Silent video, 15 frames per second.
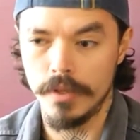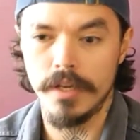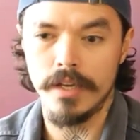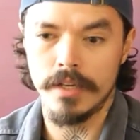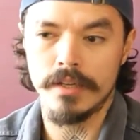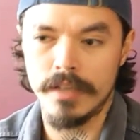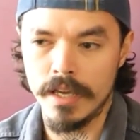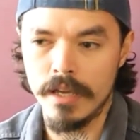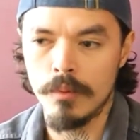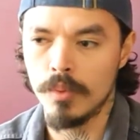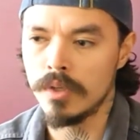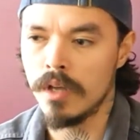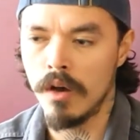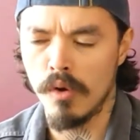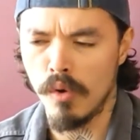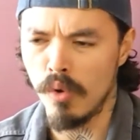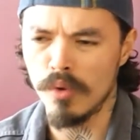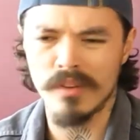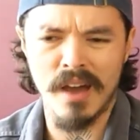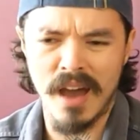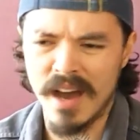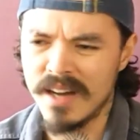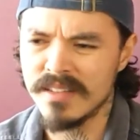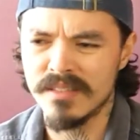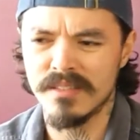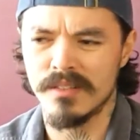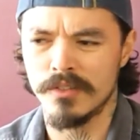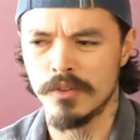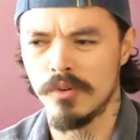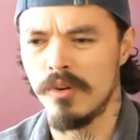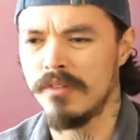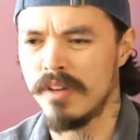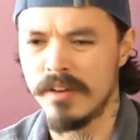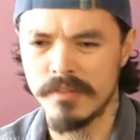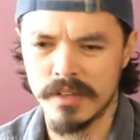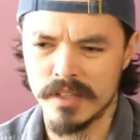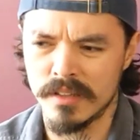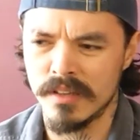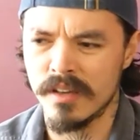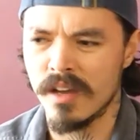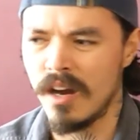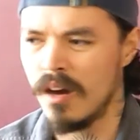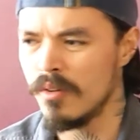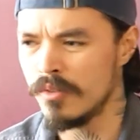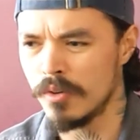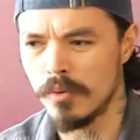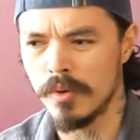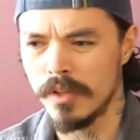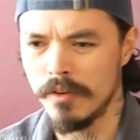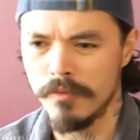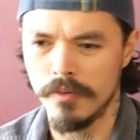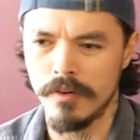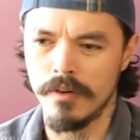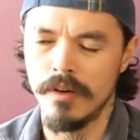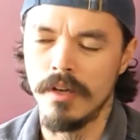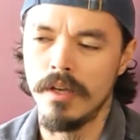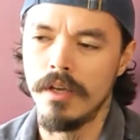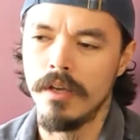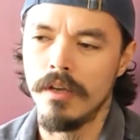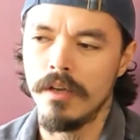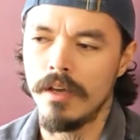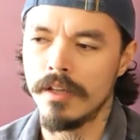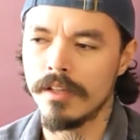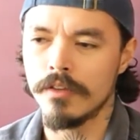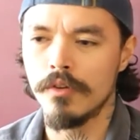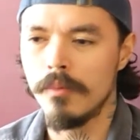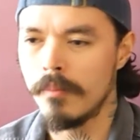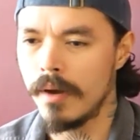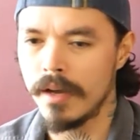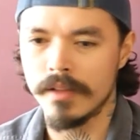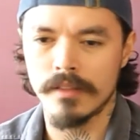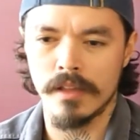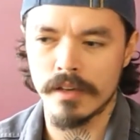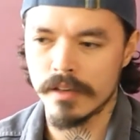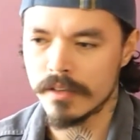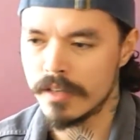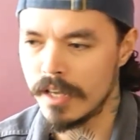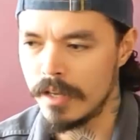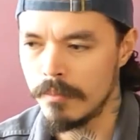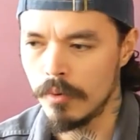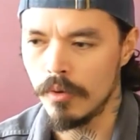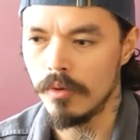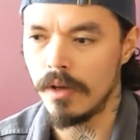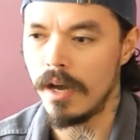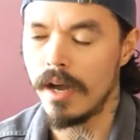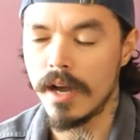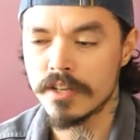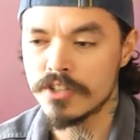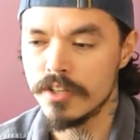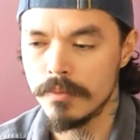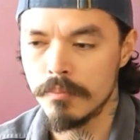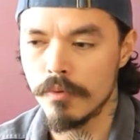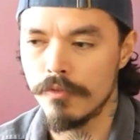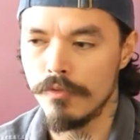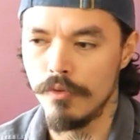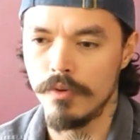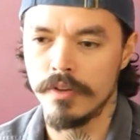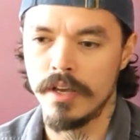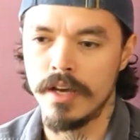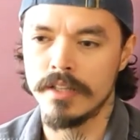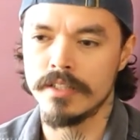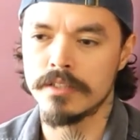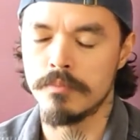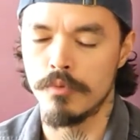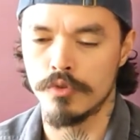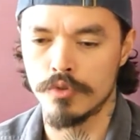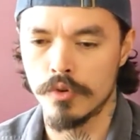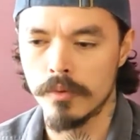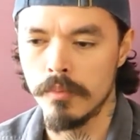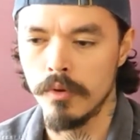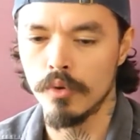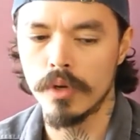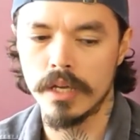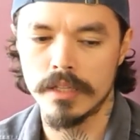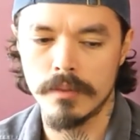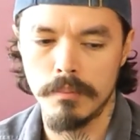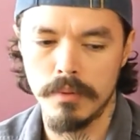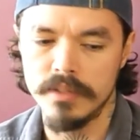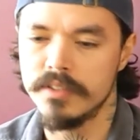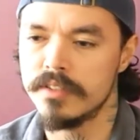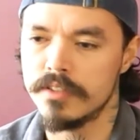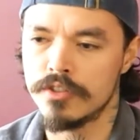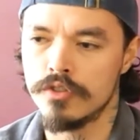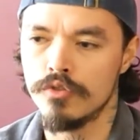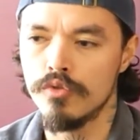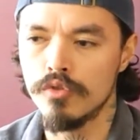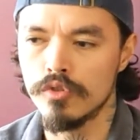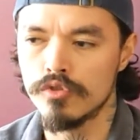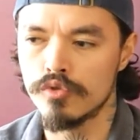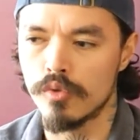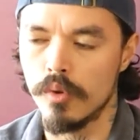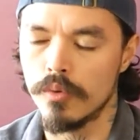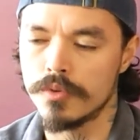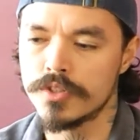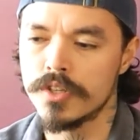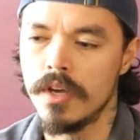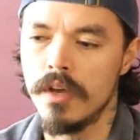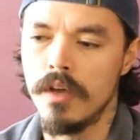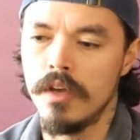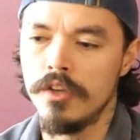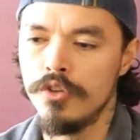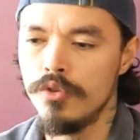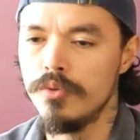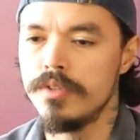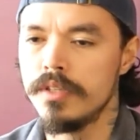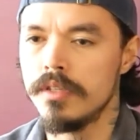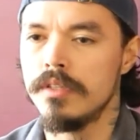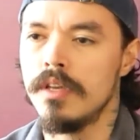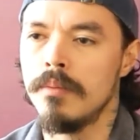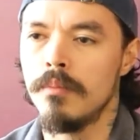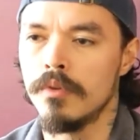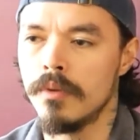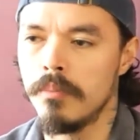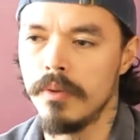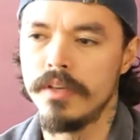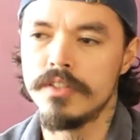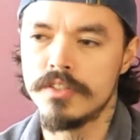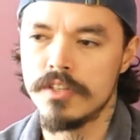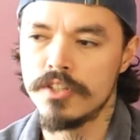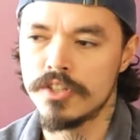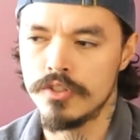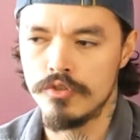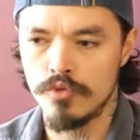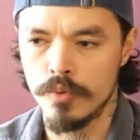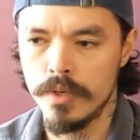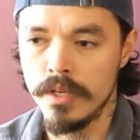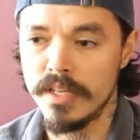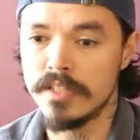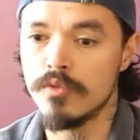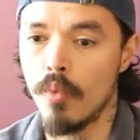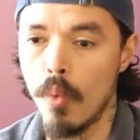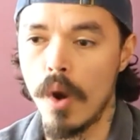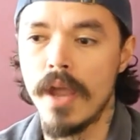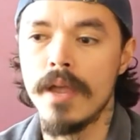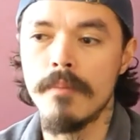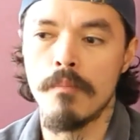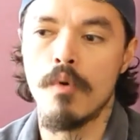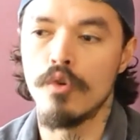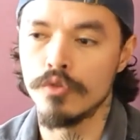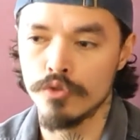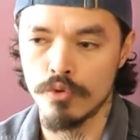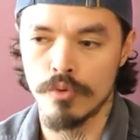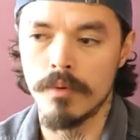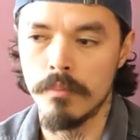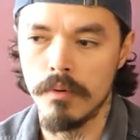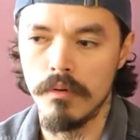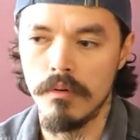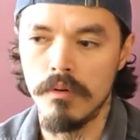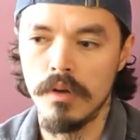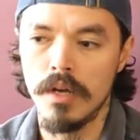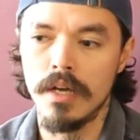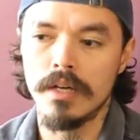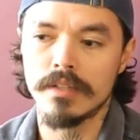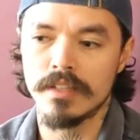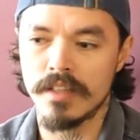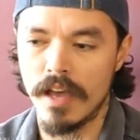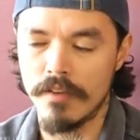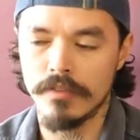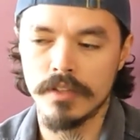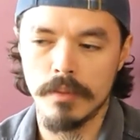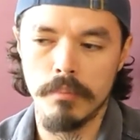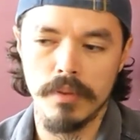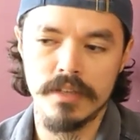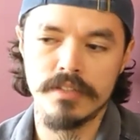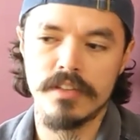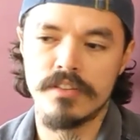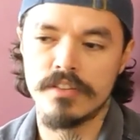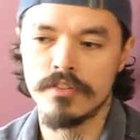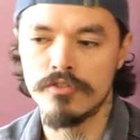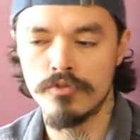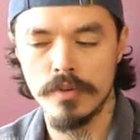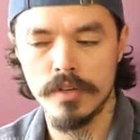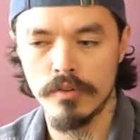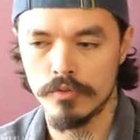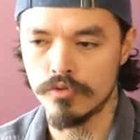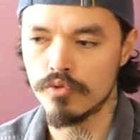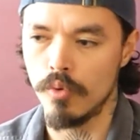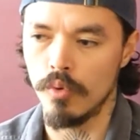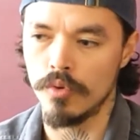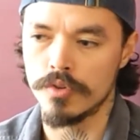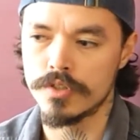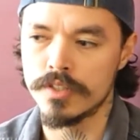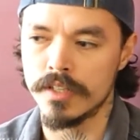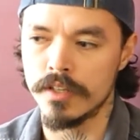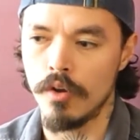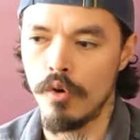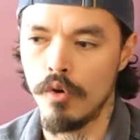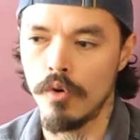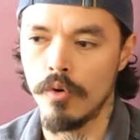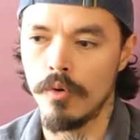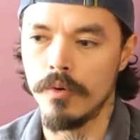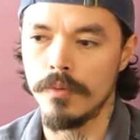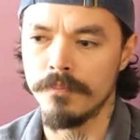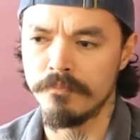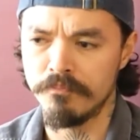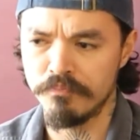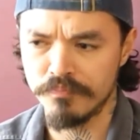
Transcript: play a game without all the hassle, of having an account or whatever. And I don't mind like a cable. I actually prefer that. It's more durable. Look at the PlayStation 2 controllers. Using them on a PlayStation 3 is way more durable than having the PlayStation 3 controllers that are,